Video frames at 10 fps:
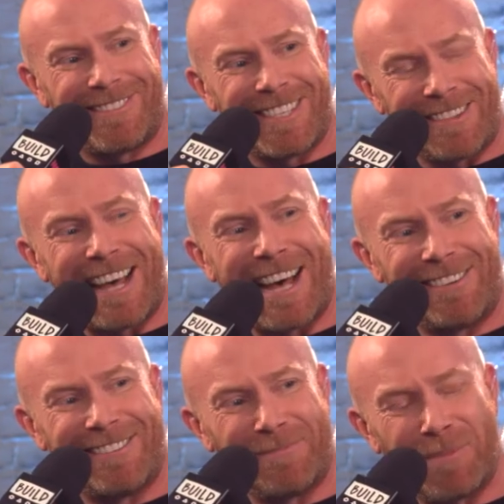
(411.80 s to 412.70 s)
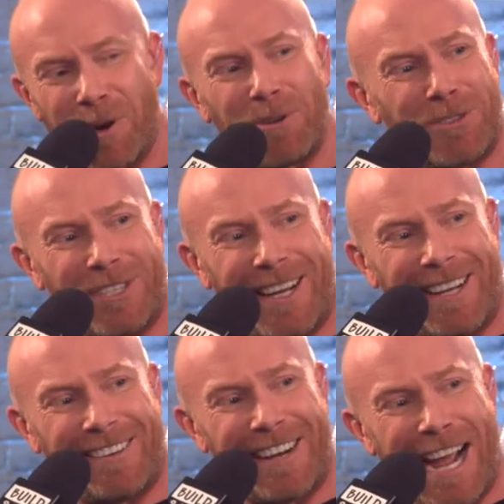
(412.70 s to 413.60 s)
to that world
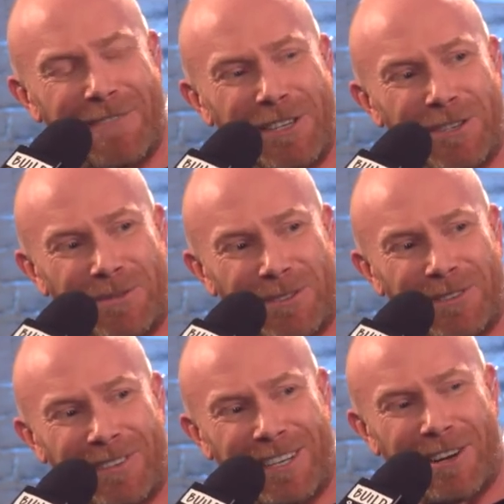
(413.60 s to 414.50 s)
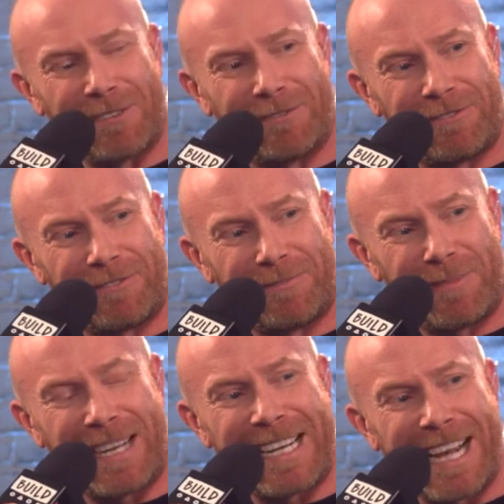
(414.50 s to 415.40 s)
yet? Like having your sort of life
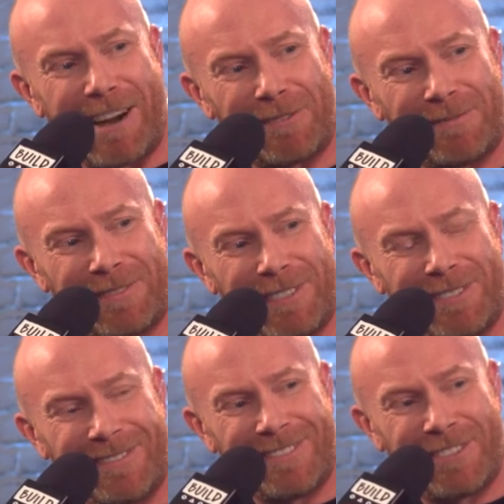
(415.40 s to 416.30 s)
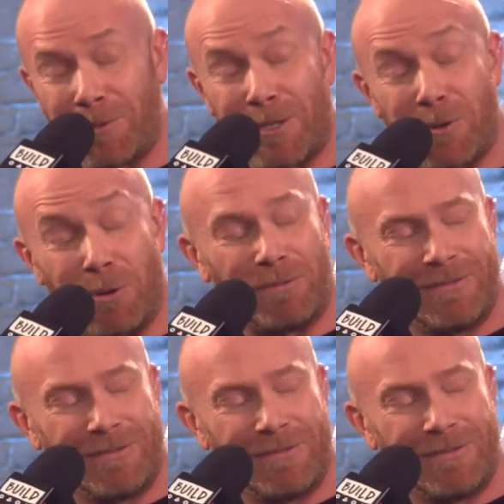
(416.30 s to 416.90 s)
played out to us all?